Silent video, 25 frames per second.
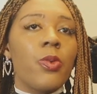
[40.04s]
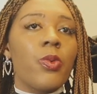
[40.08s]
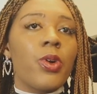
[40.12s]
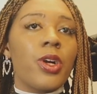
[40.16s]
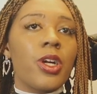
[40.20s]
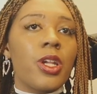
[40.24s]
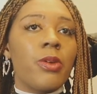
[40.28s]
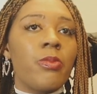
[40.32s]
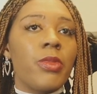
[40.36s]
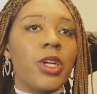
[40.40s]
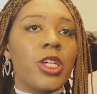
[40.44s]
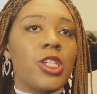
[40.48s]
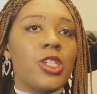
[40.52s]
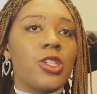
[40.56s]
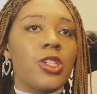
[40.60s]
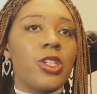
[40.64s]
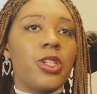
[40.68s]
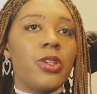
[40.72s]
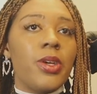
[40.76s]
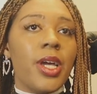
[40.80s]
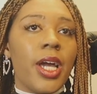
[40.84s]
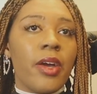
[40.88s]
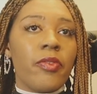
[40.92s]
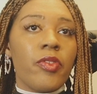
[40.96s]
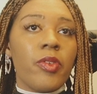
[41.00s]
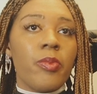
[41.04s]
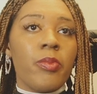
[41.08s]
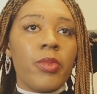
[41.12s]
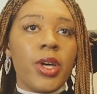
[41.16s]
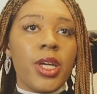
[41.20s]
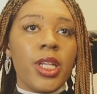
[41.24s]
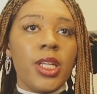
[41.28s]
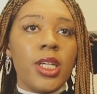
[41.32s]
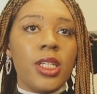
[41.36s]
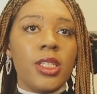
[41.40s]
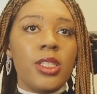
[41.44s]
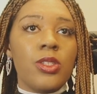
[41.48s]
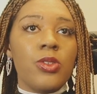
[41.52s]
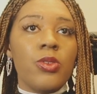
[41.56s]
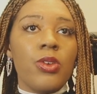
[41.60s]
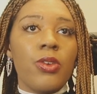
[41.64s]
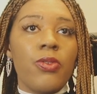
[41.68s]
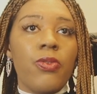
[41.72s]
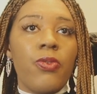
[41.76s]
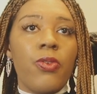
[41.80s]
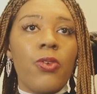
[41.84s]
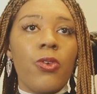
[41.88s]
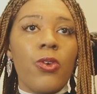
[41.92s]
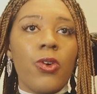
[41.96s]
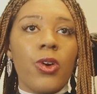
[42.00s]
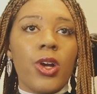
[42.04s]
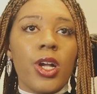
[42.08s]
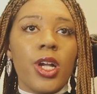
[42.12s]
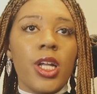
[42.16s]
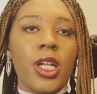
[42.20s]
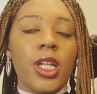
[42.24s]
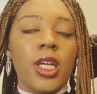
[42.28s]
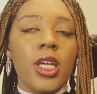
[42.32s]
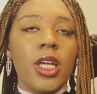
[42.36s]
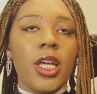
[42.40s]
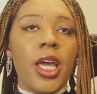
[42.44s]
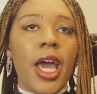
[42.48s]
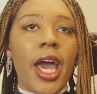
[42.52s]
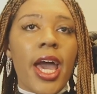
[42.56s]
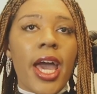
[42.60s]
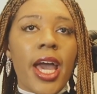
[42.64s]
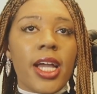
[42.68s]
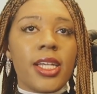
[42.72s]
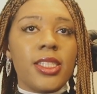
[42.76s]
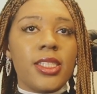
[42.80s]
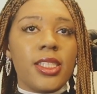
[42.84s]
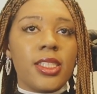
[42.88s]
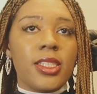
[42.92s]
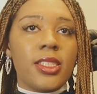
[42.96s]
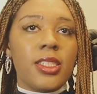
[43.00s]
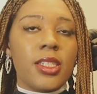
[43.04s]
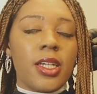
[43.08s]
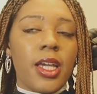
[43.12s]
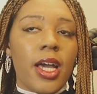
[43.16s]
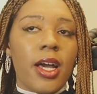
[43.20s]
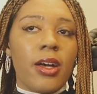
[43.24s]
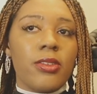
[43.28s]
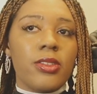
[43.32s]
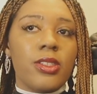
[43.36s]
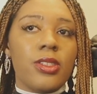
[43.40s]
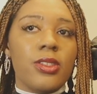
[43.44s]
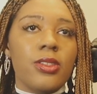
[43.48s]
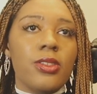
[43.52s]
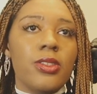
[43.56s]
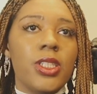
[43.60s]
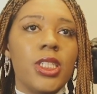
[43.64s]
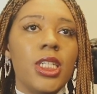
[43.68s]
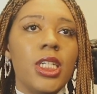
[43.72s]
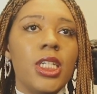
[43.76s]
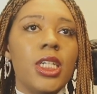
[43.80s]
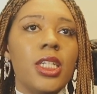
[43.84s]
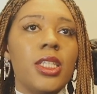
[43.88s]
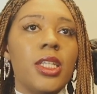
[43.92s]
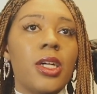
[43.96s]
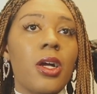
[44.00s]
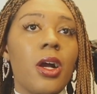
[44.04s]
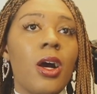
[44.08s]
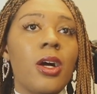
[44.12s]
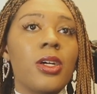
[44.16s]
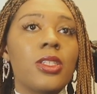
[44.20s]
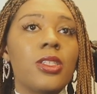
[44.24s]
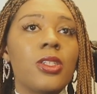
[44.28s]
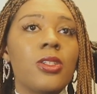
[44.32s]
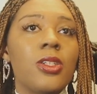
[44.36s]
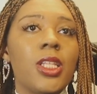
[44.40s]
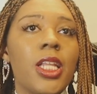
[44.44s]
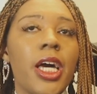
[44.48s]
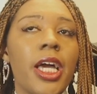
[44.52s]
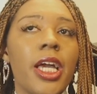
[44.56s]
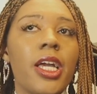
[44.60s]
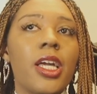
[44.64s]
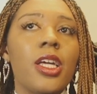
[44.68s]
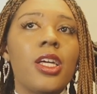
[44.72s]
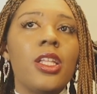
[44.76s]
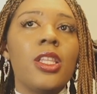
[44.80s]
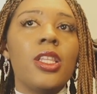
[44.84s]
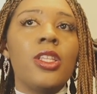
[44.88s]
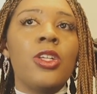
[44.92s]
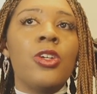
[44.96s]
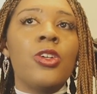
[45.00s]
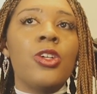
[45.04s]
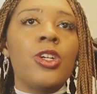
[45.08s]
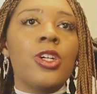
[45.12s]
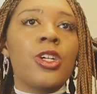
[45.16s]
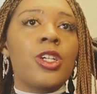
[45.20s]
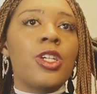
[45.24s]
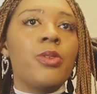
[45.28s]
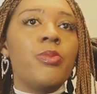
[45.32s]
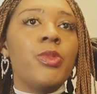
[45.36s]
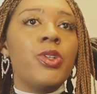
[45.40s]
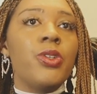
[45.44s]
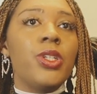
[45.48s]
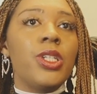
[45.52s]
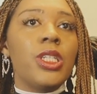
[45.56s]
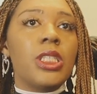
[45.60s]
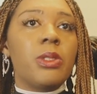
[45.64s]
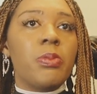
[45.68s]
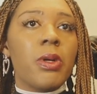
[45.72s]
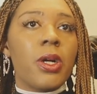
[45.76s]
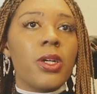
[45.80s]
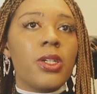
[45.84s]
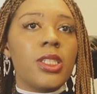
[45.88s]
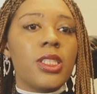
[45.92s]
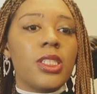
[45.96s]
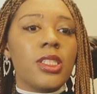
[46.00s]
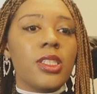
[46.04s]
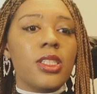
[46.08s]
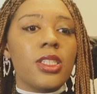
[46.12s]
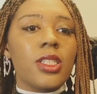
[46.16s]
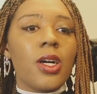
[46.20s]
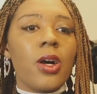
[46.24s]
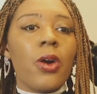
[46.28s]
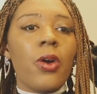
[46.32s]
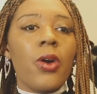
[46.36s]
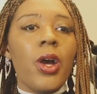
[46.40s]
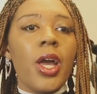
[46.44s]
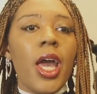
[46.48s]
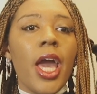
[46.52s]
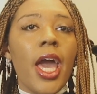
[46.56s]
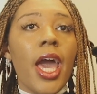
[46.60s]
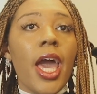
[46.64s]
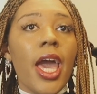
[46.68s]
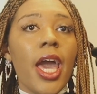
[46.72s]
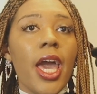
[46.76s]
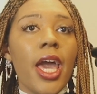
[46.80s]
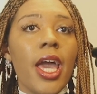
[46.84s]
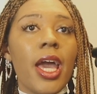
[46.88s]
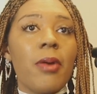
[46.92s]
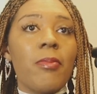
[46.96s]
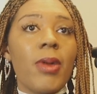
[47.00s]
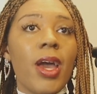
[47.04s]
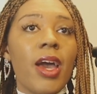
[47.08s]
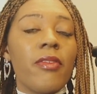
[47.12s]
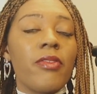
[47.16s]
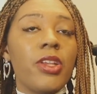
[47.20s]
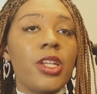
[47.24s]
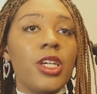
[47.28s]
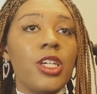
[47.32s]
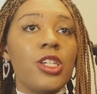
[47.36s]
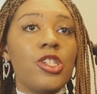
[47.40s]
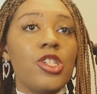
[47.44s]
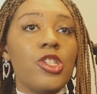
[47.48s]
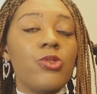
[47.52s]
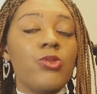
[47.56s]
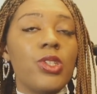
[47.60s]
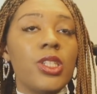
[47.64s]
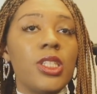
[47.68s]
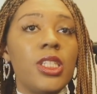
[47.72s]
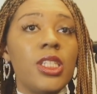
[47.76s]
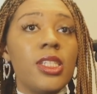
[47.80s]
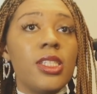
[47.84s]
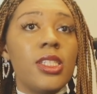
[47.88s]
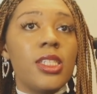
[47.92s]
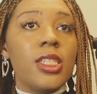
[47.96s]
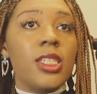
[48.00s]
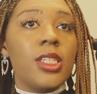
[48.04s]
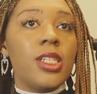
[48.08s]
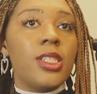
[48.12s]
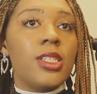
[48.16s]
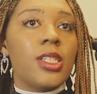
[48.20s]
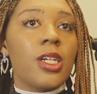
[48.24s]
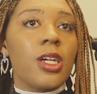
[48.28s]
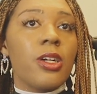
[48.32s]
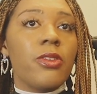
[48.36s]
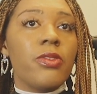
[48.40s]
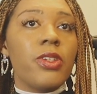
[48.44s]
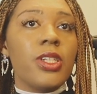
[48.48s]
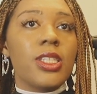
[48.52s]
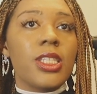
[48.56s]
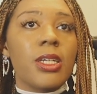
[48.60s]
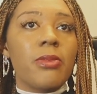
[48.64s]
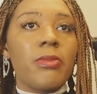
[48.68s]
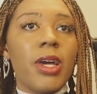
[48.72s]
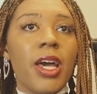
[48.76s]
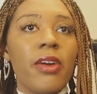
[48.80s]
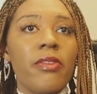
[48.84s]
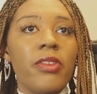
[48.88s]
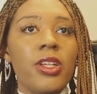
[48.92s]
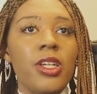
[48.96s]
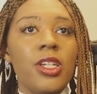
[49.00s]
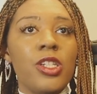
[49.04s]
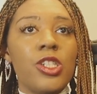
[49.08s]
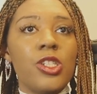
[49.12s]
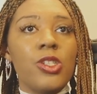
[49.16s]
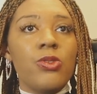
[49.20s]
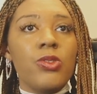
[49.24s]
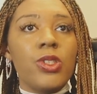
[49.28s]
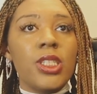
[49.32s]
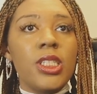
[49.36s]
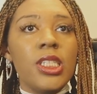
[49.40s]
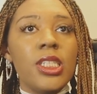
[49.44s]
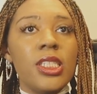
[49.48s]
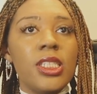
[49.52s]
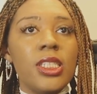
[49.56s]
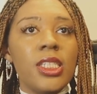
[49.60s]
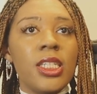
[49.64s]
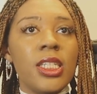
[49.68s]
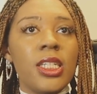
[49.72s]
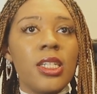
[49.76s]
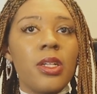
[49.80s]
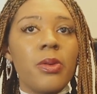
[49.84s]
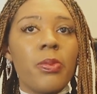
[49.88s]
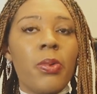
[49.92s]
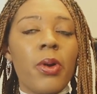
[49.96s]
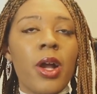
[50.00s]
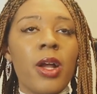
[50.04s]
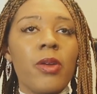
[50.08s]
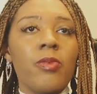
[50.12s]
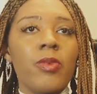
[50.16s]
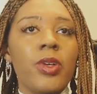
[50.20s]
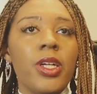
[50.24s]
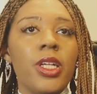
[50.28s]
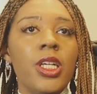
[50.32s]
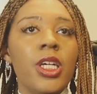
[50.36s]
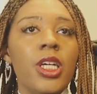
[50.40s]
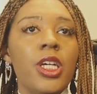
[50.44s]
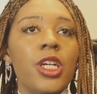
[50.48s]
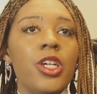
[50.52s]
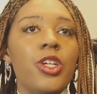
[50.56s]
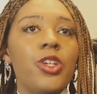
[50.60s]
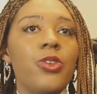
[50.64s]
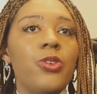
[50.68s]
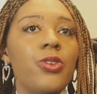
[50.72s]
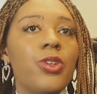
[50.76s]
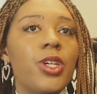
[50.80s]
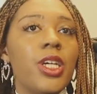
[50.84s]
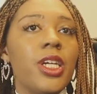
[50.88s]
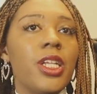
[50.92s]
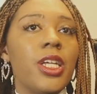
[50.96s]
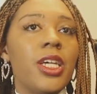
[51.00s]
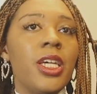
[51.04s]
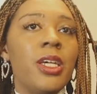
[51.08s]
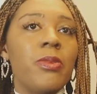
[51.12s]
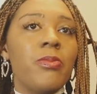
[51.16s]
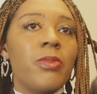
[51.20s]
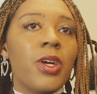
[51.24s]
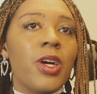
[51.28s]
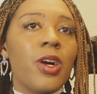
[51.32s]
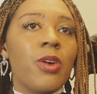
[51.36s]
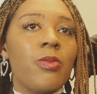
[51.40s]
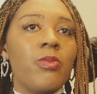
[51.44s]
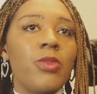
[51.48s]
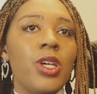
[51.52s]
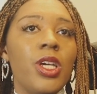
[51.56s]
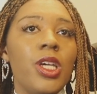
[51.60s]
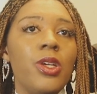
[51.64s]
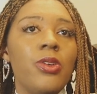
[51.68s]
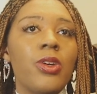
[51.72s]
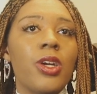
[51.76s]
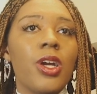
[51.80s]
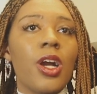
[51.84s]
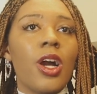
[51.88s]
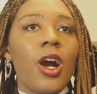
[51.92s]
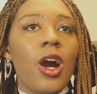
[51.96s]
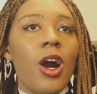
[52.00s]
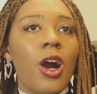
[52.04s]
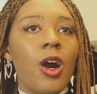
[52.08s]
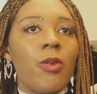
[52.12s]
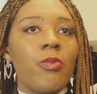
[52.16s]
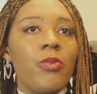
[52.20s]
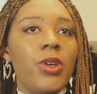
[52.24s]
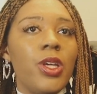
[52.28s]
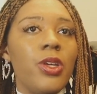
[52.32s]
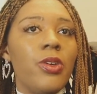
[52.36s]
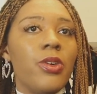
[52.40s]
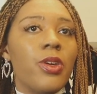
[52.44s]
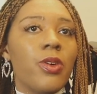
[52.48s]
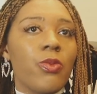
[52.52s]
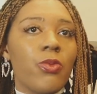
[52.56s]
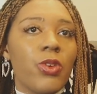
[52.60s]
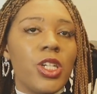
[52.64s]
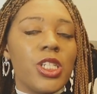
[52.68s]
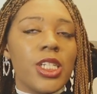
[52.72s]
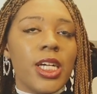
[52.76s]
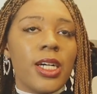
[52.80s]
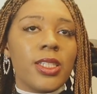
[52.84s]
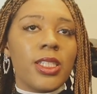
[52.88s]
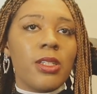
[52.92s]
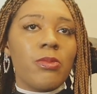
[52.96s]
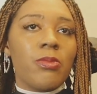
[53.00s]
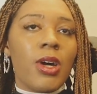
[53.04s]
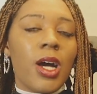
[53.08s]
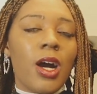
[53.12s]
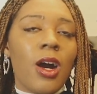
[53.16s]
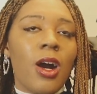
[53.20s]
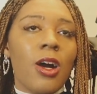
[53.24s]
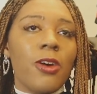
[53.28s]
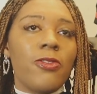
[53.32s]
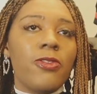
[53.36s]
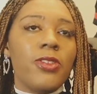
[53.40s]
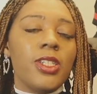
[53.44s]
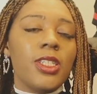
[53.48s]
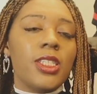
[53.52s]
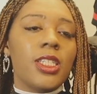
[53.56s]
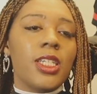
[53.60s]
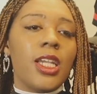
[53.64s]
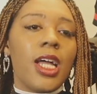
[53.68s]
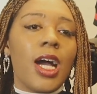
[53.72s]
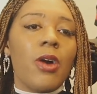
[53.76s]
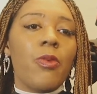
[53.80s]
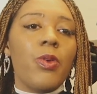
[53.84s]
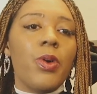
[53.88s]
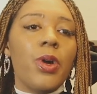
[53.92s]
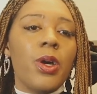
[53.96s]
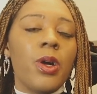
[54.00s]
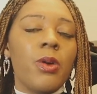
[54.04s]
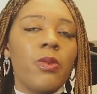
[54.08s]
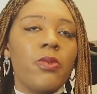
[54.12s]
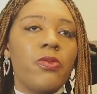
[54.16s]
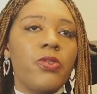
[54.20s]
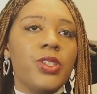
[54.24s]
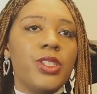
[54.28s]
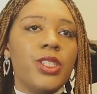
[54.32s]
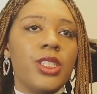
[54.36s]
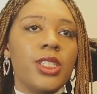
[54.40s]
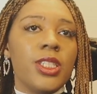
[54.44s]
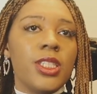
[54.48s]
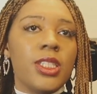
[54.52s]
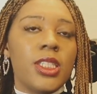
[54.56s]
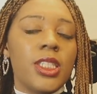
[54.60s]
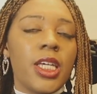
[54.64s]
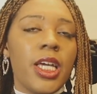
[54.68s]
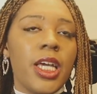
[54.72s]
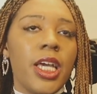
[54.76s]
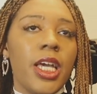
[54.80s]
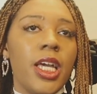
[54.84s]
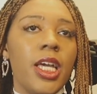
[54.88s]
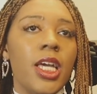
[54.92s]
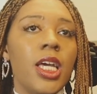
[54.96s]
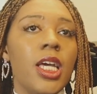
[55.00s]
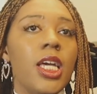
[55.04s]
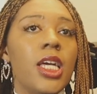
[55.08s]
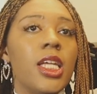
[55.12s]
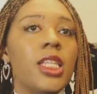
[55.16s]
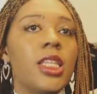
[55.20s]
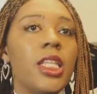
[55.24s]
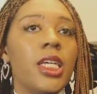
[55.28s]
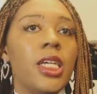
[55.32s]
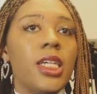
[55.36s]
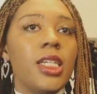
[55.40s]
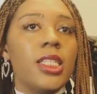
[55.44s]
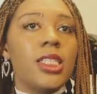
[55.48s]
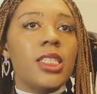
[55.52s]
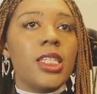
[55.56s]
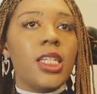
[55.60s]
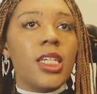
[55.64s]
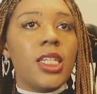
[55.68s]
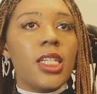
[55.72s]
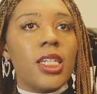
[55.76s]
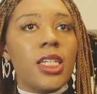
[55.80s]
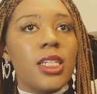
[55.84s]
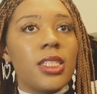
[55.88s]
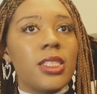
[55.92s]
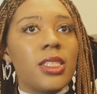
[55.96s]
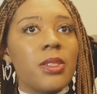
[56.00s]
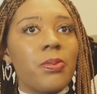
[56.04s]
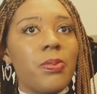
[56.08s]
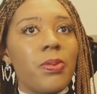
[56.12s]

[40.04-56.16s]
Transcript: we're going to make sure you have the money to afford access to counsel. They're also like, you're your community's person. So, hey, I'm having an issue with this city service. I'm having an issue with this city department. You can email me, you can call me, you can reach out to my office, and I will help facilitate things getting into